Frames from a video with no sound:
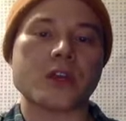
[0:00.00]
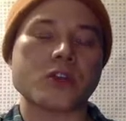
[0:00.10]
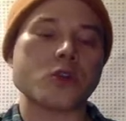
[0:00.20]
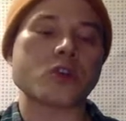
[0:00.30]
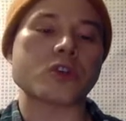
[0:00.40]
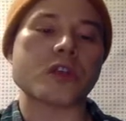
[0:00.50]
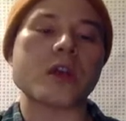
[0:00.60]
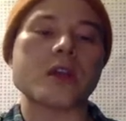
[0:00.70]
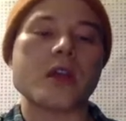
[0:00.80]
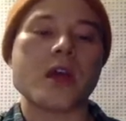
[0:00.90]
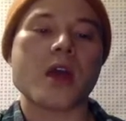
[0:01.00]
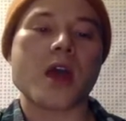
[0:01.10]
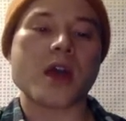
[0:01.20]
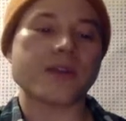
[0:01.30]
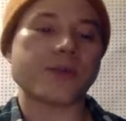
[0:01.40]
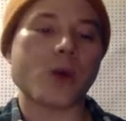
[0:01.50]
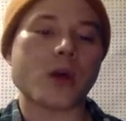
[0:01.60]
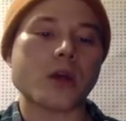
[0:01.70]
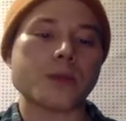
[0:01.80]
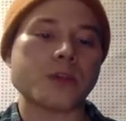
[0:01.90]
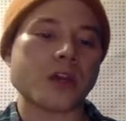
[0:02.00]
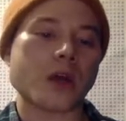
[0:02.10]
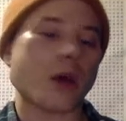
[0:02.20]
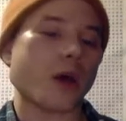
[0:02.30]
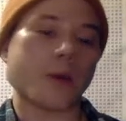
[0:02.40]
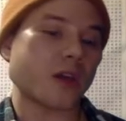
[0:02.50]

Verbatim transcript: Because you just said NF1, muta- a, uh, uh,